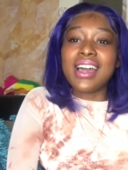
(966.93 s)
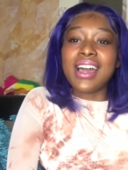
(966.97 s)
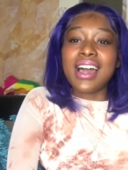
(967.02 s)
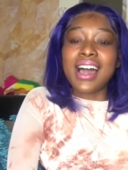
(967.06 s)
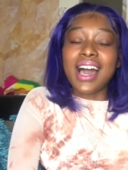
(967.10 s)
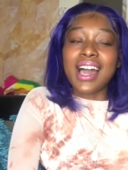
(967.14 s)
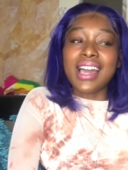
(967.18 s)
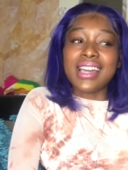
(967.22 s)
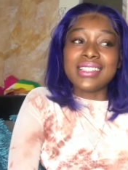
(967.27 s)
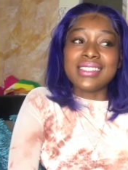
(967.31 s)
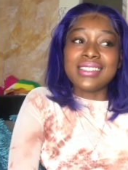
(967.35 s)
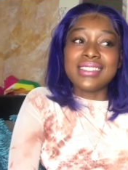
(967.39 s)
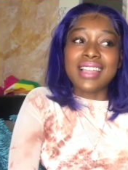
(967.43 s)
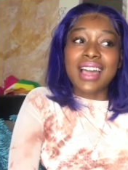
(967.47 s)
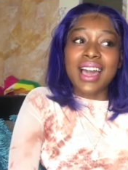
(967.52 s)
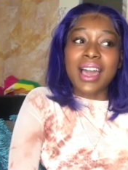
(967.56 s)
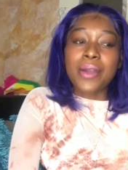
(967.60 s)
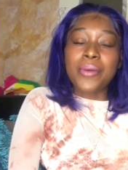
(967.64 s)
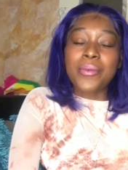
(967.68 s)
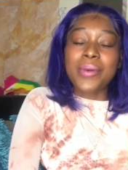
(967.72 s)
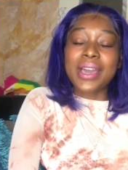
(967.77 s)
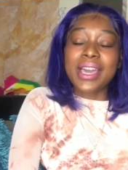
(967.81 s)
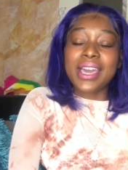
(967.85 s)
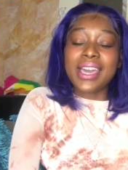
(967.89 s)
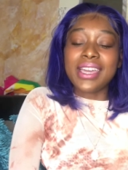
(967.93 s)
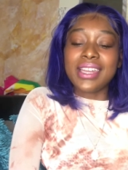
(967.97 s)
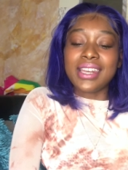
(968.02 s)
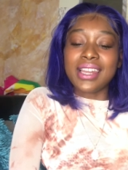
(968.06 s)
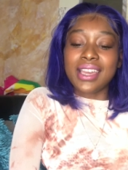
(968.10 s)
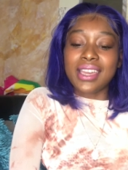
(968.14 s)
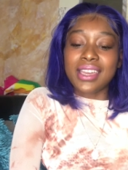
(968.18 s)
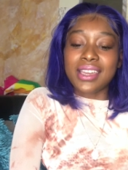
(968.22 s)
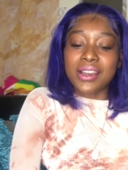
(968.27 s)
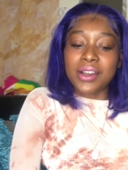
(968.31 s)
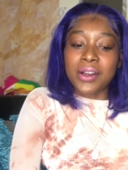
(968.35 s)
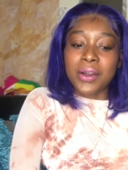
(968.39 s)
I I went and
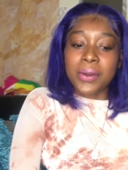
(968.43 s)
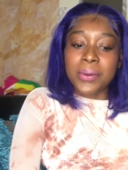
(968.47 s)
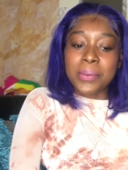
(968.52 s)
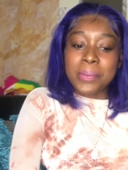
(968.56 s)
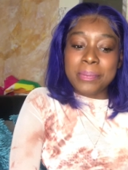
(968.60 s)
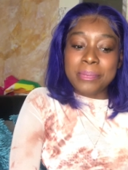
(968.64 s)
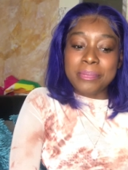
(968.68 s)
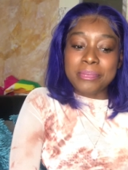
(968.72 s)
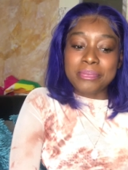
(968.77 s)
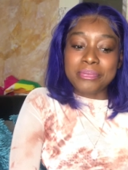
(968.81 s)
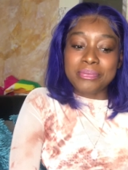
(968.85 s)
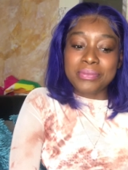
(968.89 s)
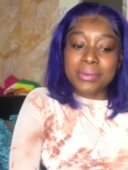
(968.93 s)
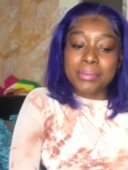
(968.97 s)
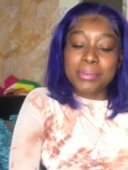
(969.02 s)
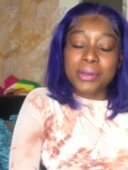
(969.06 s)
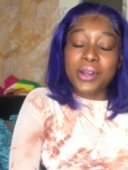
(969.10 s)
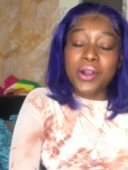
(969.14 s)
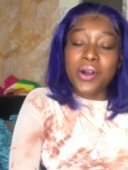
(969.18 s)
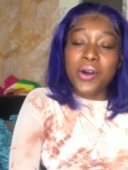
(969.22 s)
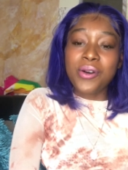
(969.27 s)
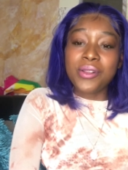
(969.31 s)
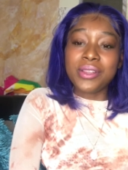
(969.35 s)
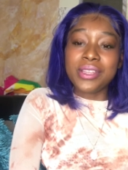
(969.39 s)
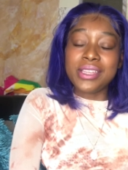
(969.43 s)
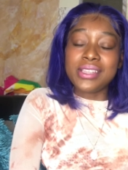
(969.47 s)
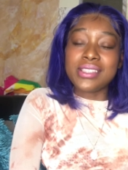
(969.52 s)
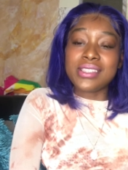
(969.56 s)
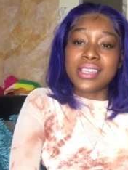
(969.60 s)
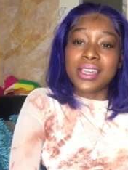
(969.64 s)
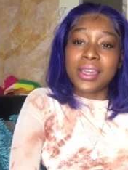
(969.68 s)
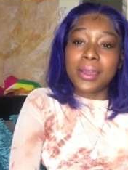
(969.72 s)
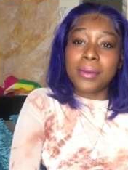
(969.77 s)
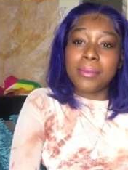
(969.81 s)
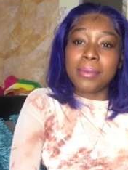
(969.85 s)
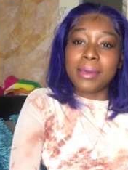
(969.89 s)
I um put a hole in his
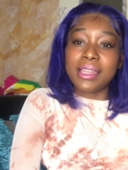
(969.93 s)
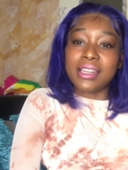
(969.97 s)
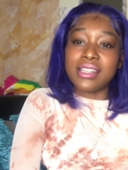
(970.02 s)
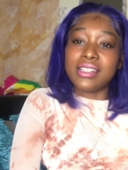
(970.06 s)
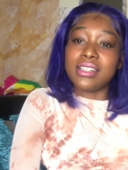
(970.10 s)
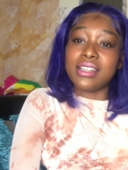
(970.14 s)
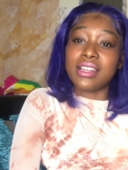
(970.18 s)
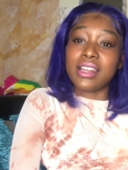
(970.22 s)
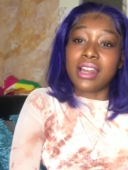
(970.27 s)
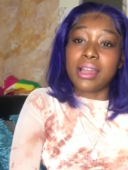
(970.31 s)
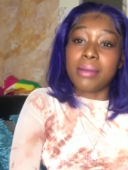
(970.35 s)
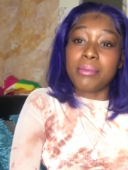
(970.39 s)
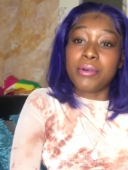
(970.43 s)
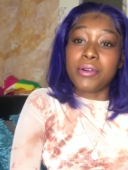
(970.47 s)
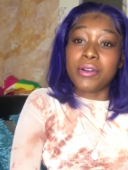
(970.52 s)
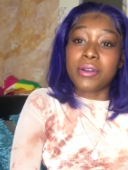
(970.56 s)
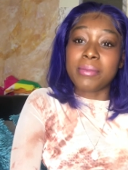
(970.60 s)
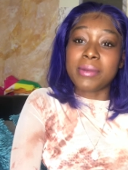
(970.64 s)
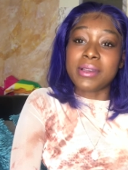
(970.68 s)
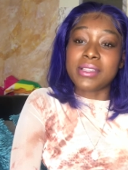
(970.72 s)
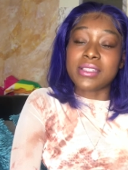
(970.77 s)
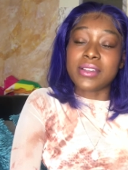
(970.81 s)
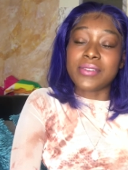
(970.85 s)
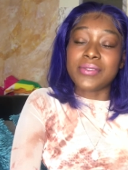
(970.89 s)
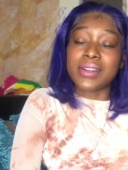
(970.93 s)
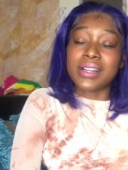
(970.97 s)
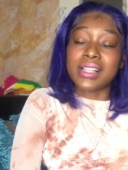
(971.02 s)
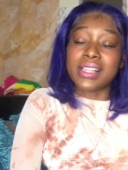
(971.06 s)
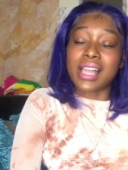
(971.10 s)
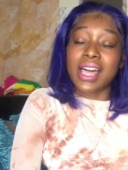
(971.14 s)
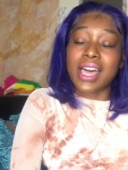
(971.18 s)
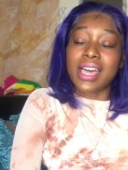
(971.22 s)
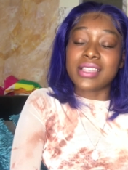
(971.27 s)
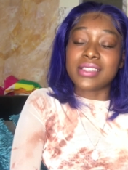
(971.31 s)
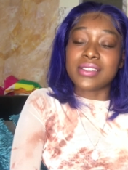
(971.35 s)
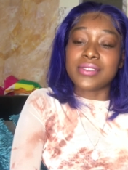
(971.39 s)
airbag and then I poured myself a
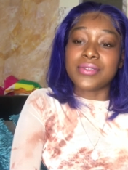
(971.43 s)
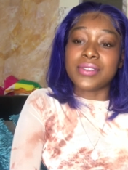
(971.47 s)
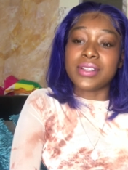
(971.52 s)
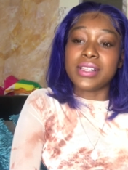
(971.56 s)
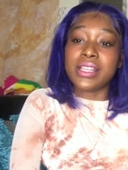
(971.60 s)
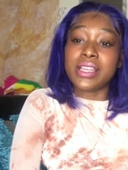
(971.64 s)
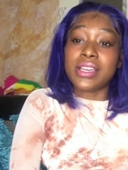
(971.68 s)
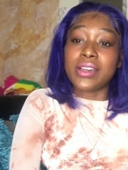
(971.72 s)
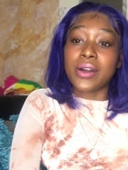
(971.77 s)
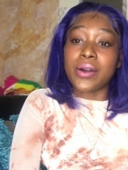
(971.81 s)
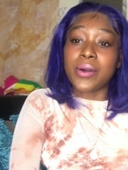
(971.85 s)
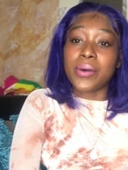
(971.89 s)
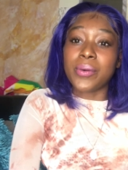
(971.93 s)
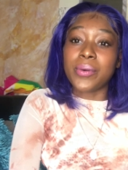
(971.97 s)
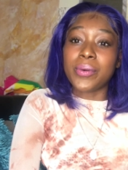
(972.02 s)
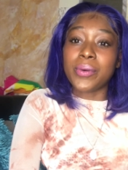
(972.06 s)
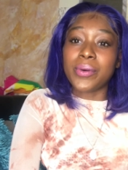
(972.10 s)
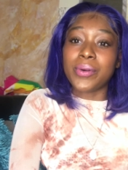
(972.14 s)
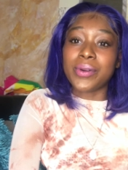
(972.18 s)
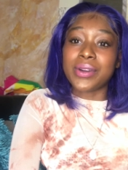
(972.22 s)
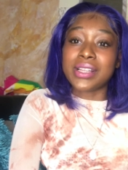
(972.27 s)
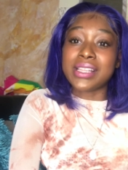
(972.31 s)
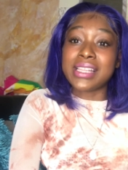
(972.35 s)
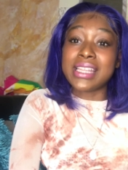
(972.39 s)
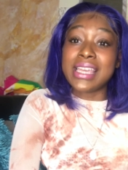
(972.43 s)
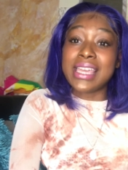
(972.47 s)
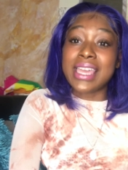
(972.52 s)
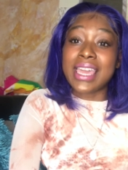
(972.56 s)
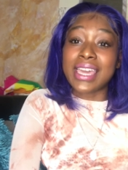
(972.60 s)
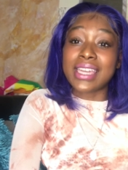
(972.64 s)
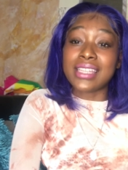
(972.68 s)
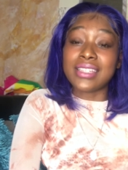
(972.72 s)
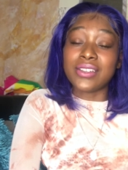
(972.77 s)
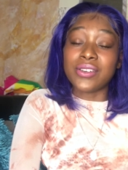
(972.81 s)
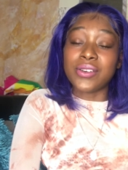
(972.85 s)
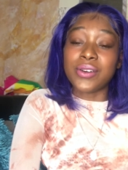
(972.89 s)
glass of Clicquot or
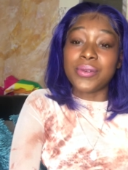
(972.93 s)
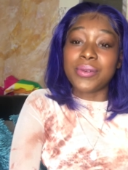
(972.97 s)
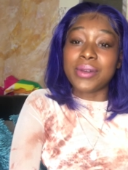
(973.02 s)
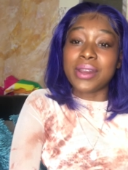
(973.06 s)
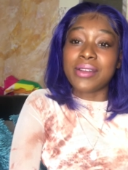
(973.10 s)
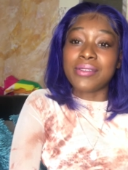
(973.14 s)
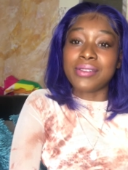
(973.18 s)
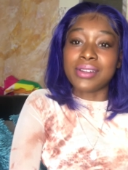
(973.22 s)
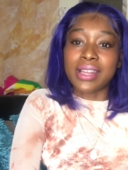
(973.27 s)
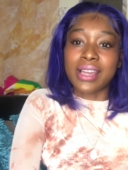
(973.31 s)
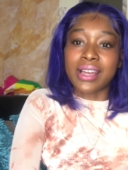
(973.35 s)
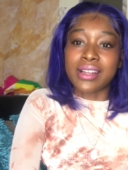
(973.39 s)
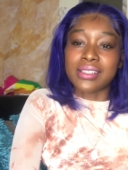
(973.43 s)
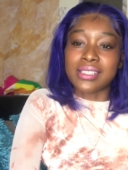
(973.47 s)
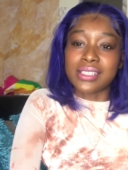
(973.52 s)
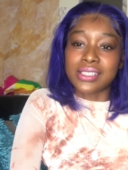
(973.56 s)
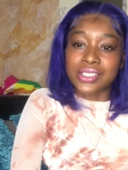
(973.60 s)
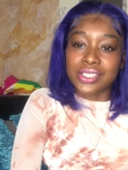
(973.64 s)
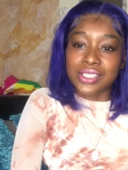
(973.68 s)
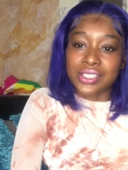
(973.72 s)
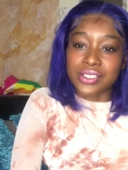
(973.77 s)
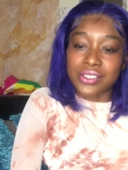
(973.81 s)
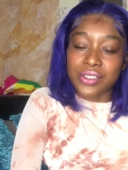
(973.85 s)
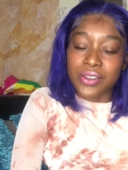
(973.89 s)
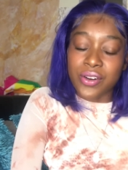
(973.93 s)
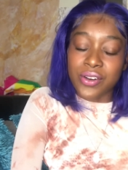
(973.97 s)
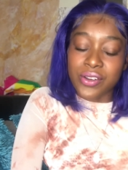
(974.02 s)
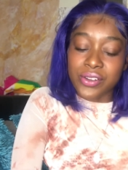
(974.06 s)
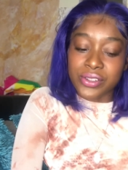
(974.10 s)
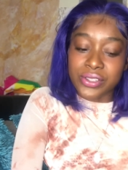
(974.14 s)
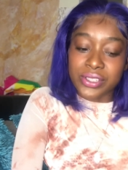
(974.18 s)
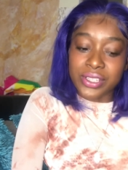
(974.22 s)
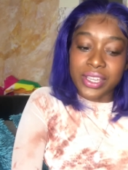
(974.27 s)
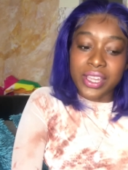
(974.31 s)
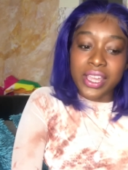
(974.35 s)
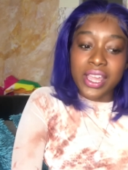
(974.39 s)
Cliquette or whatever the hell that shit is
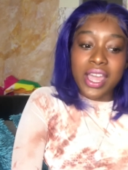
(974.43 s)
called